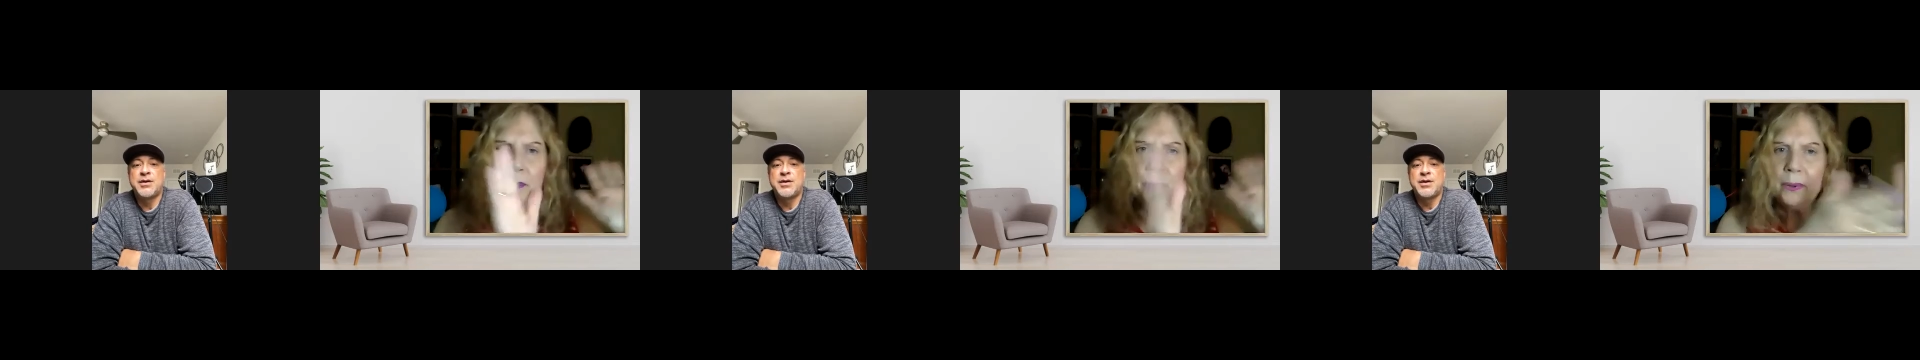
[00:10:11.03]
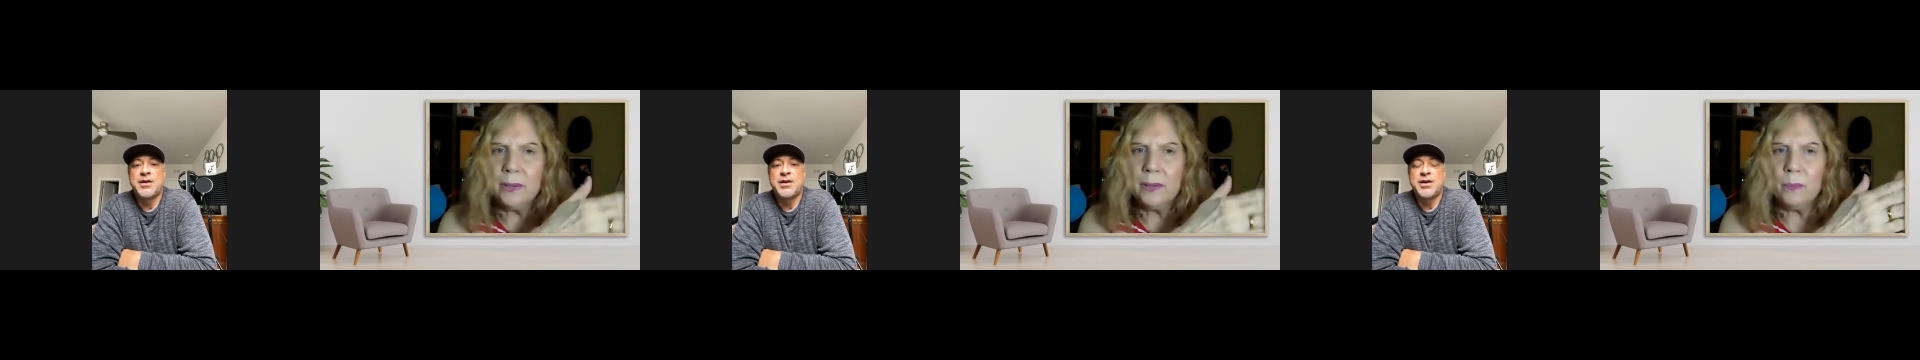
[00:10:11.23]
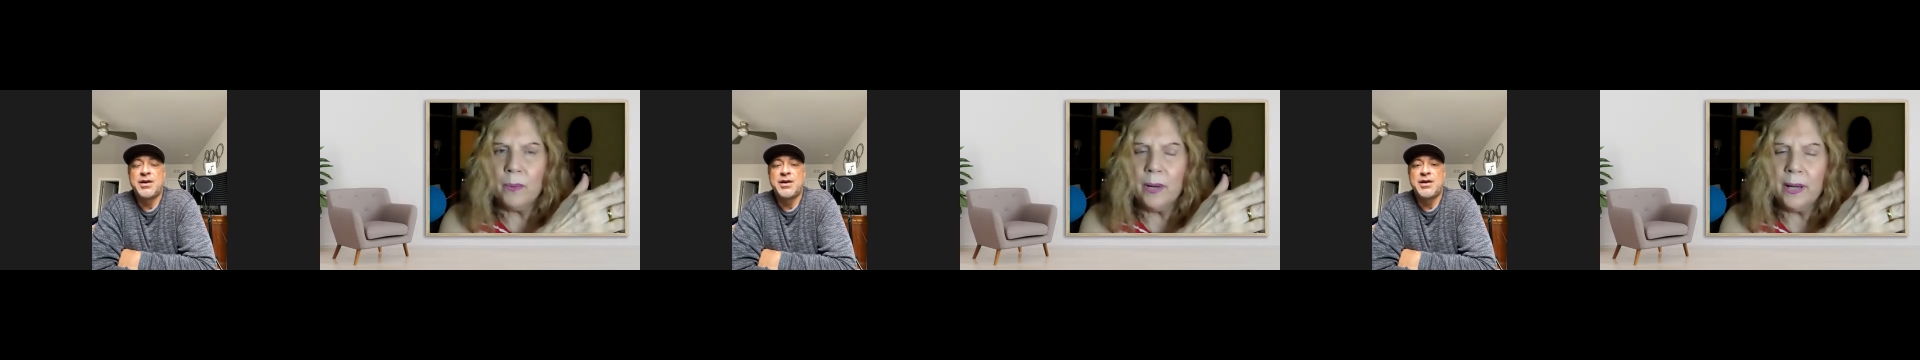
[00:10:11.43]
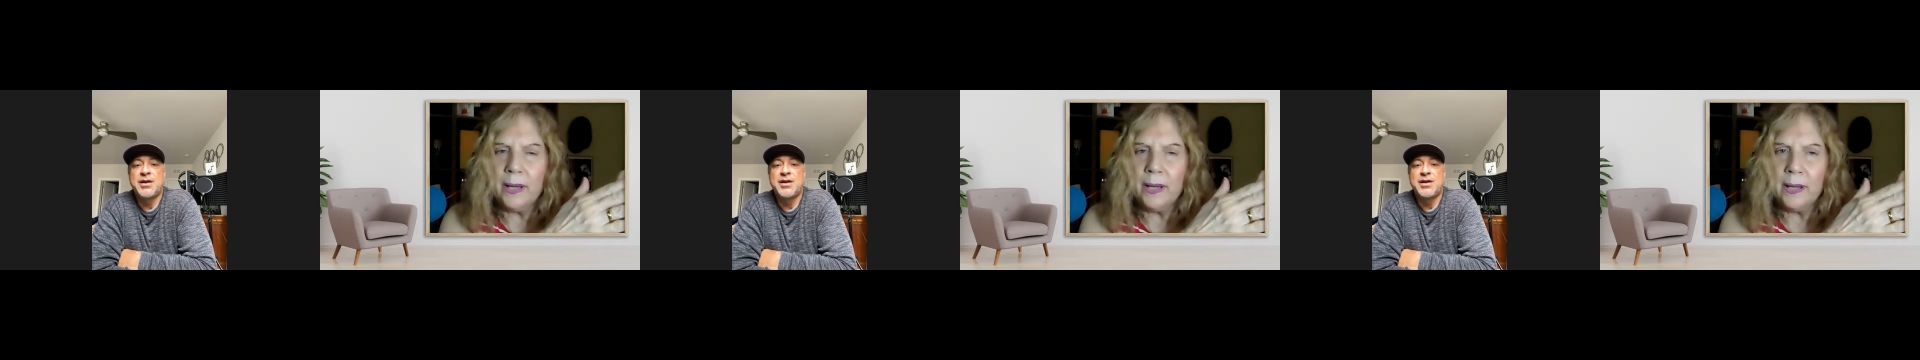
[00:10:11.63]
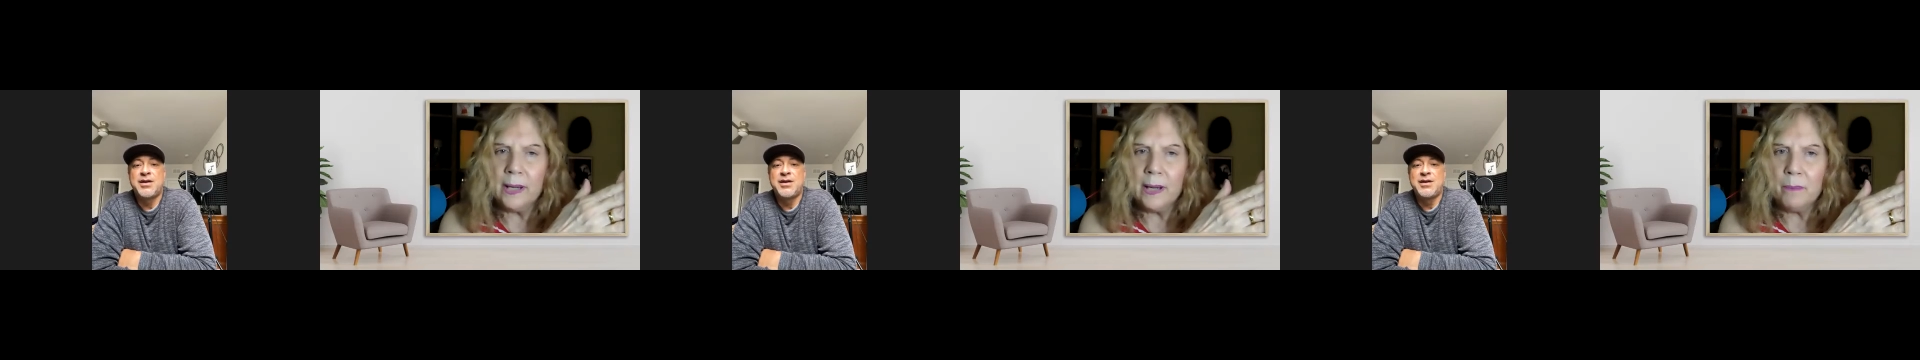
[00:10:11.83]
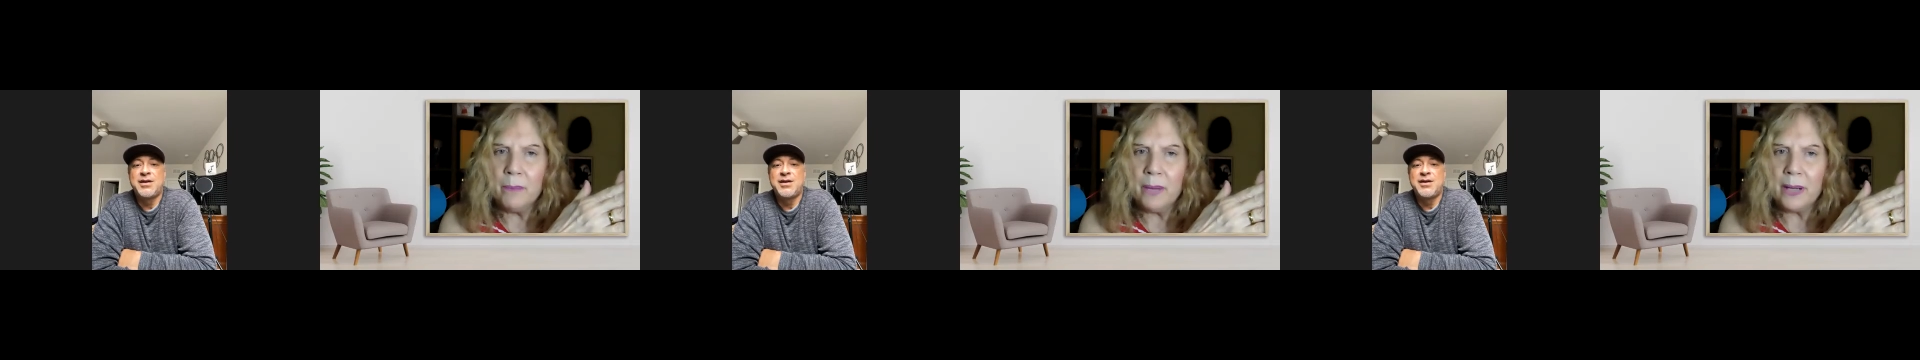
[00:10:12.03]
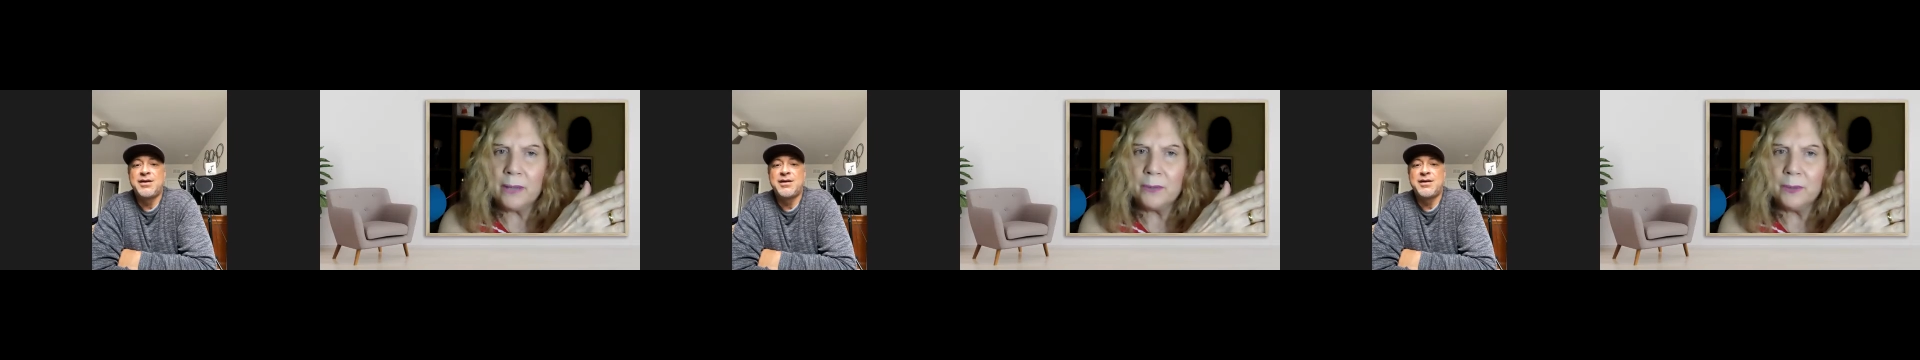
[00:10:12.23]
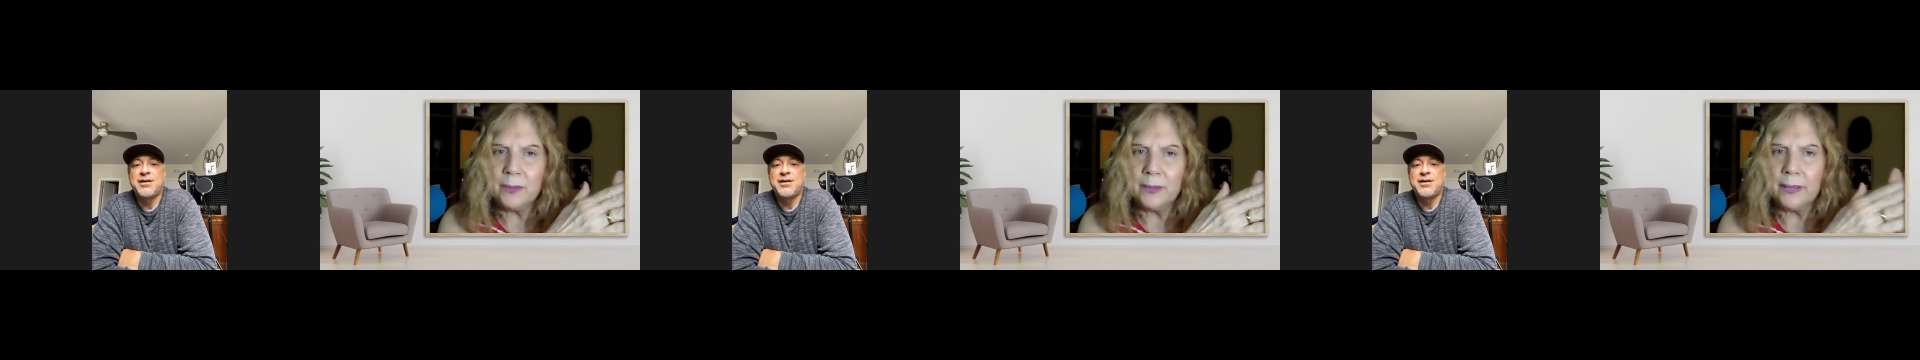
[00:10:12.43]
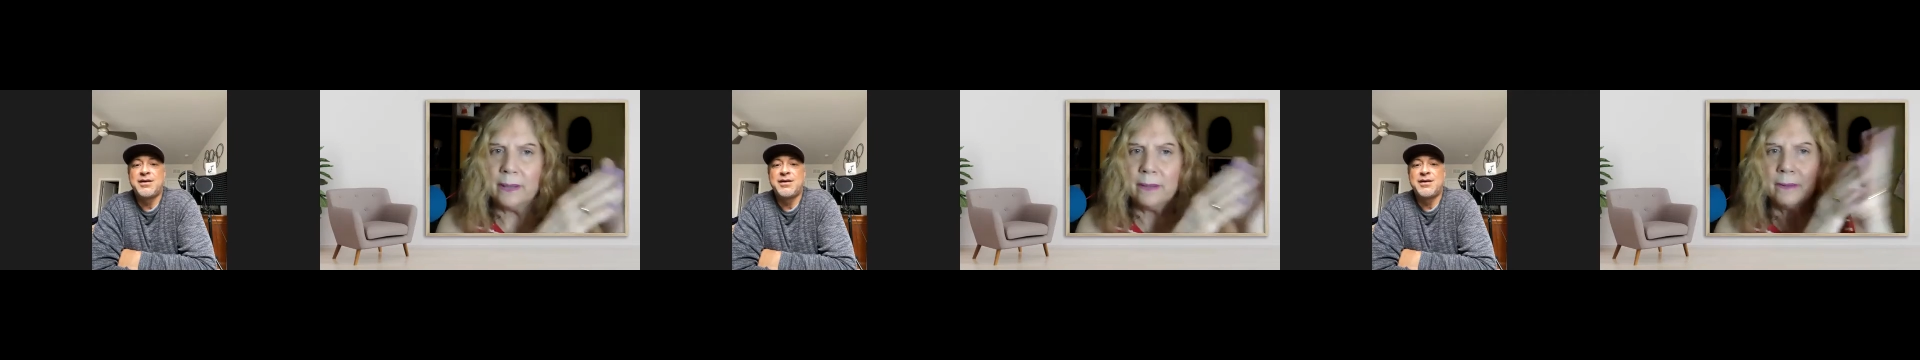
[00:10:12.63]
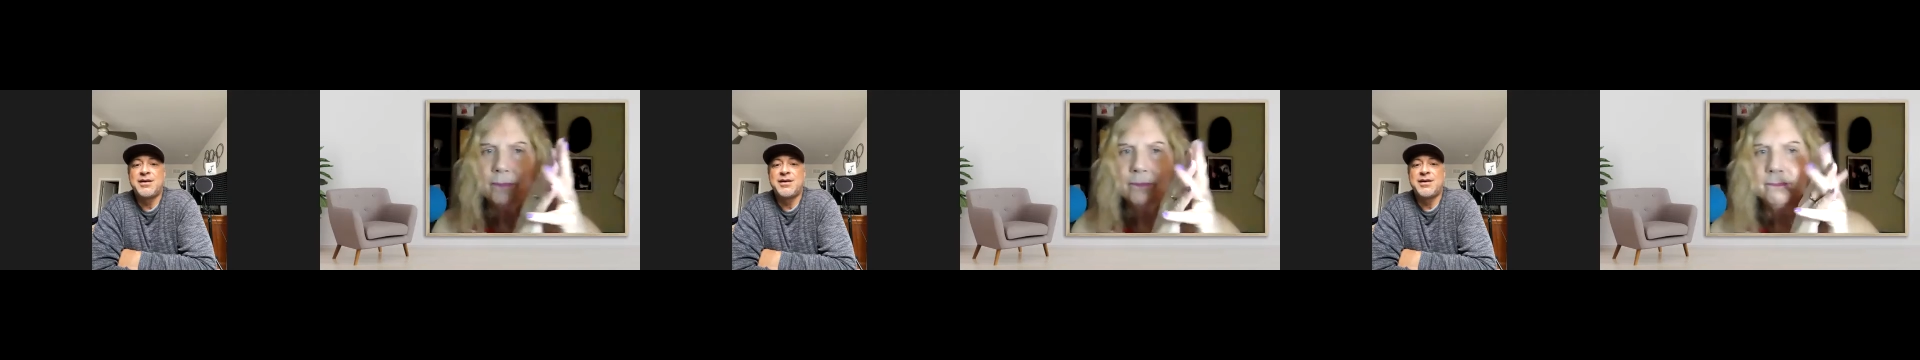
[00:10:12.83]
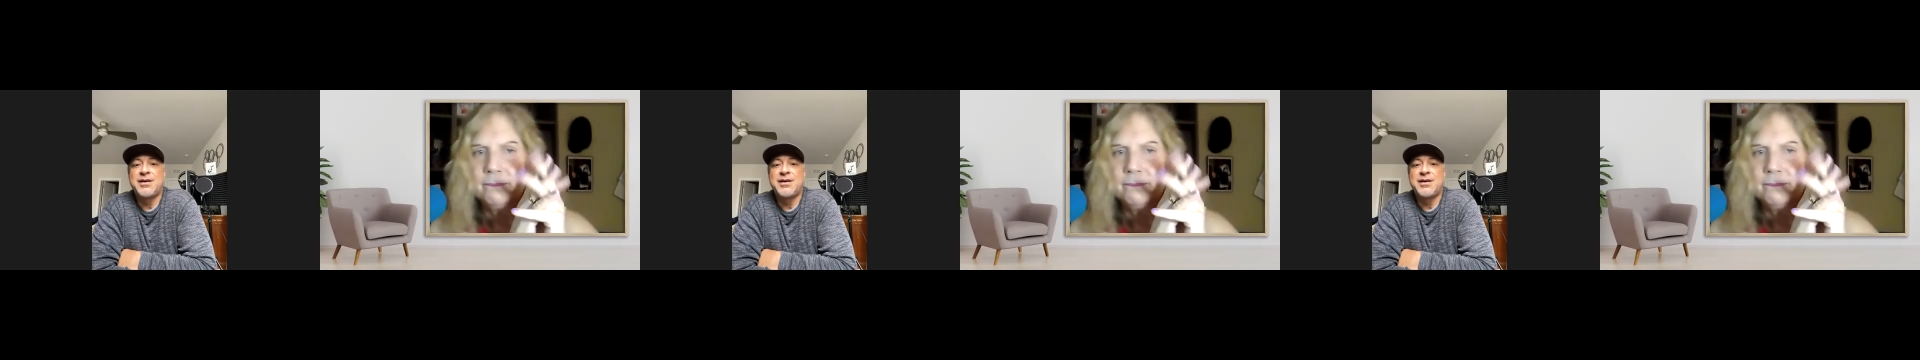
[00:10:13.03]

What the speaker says: put it away and come back to it later?